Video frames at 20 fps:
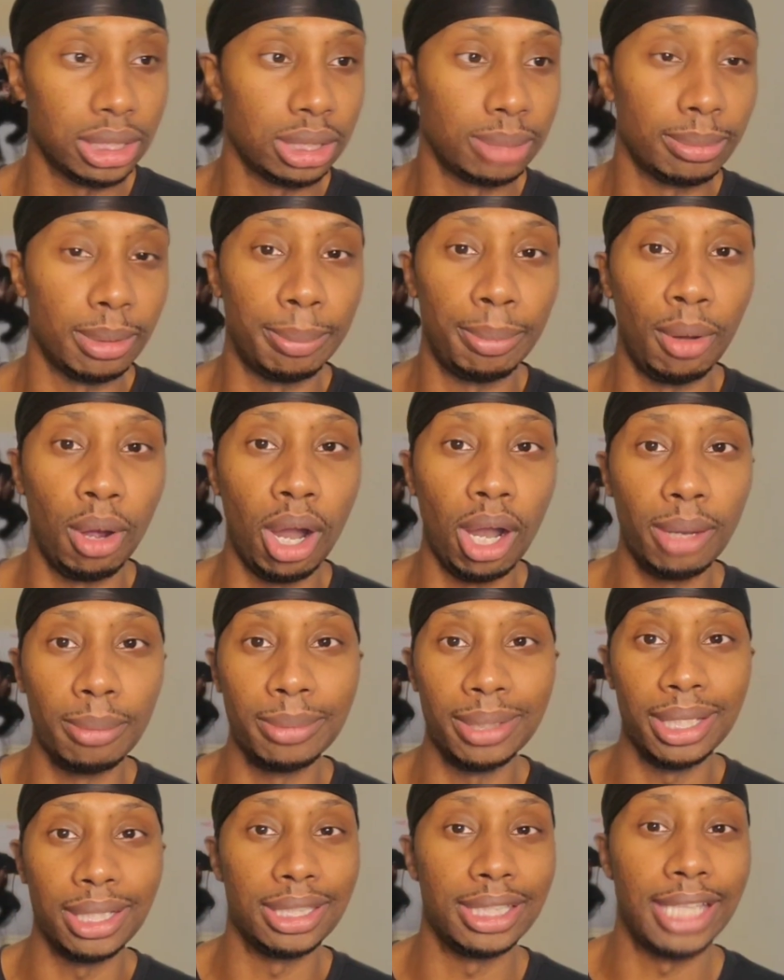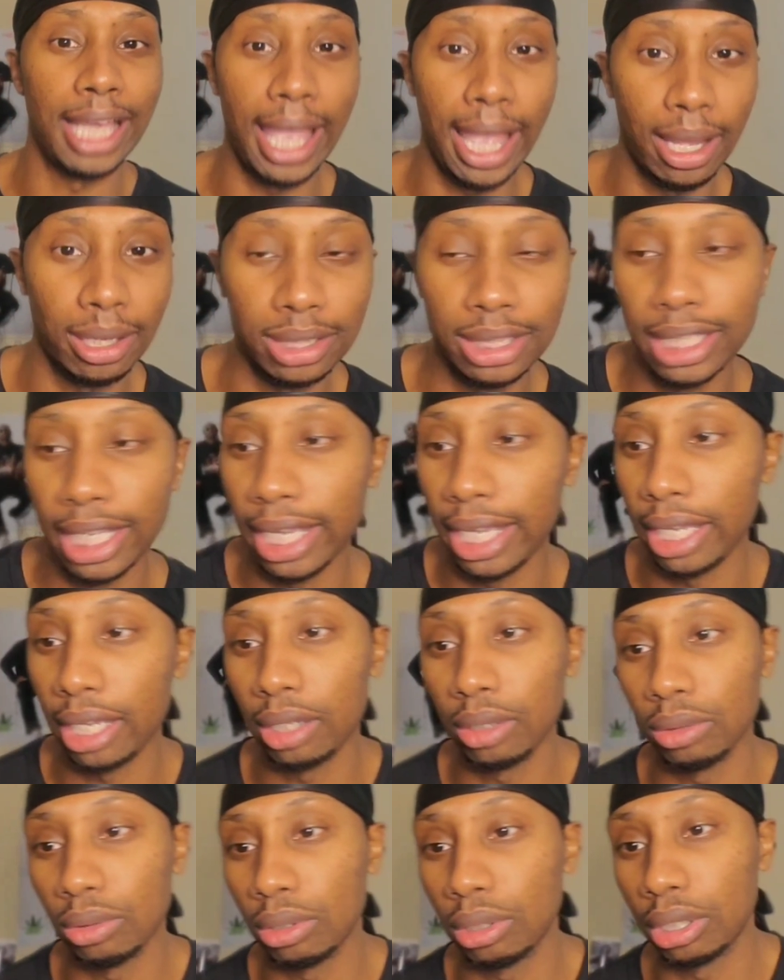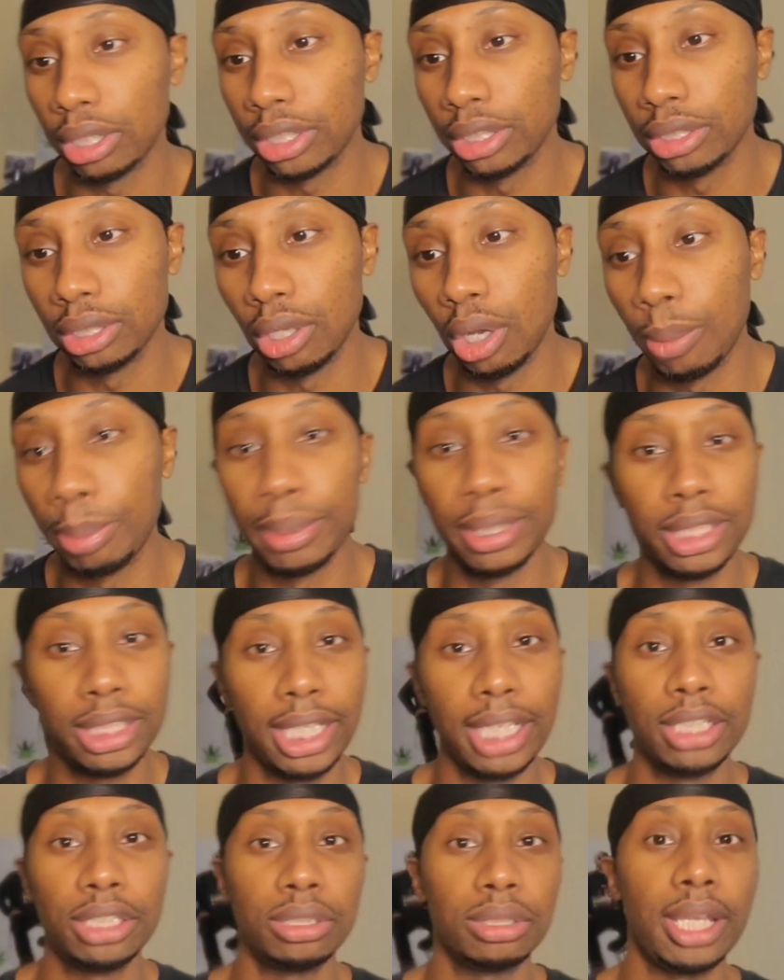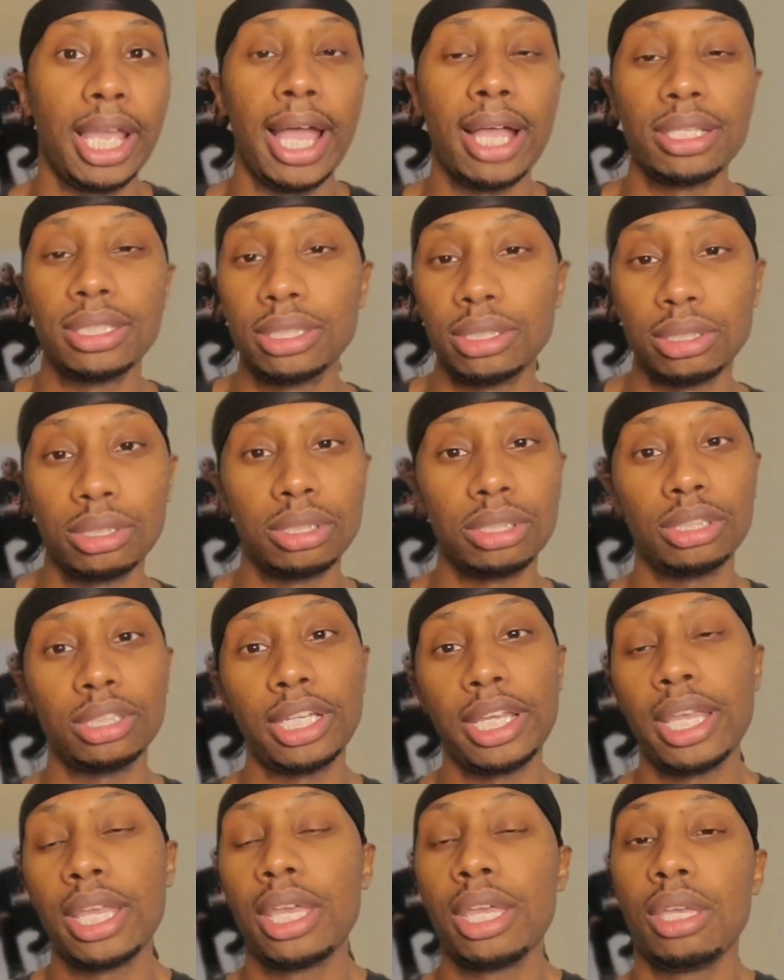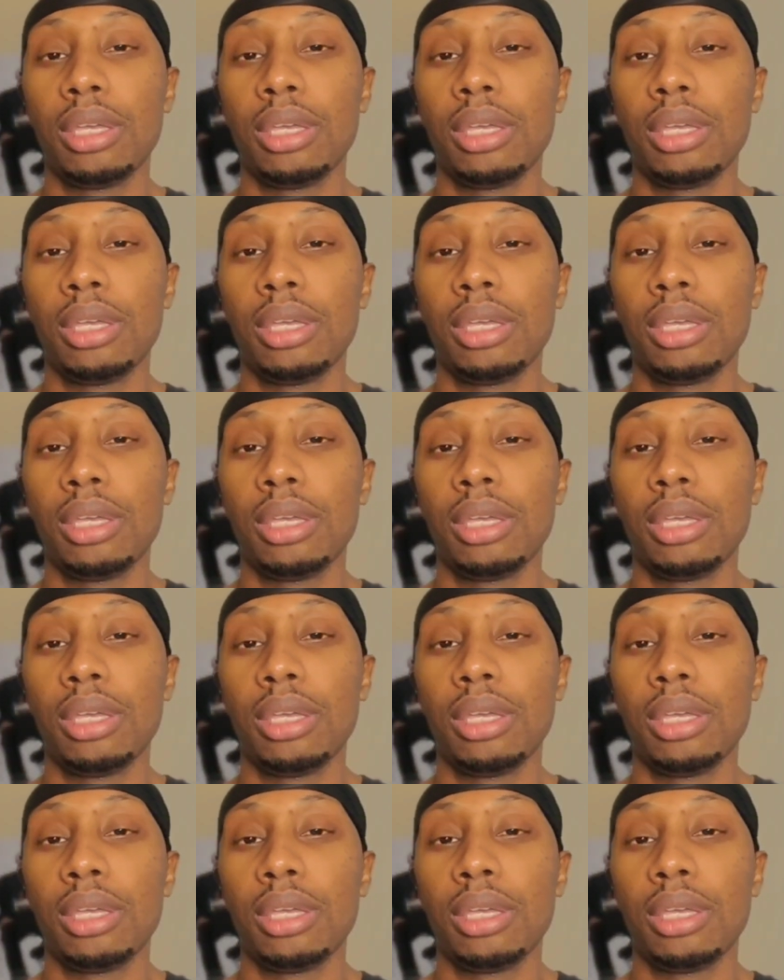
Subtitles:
apartment downtown, or, you know, a potential house and all that.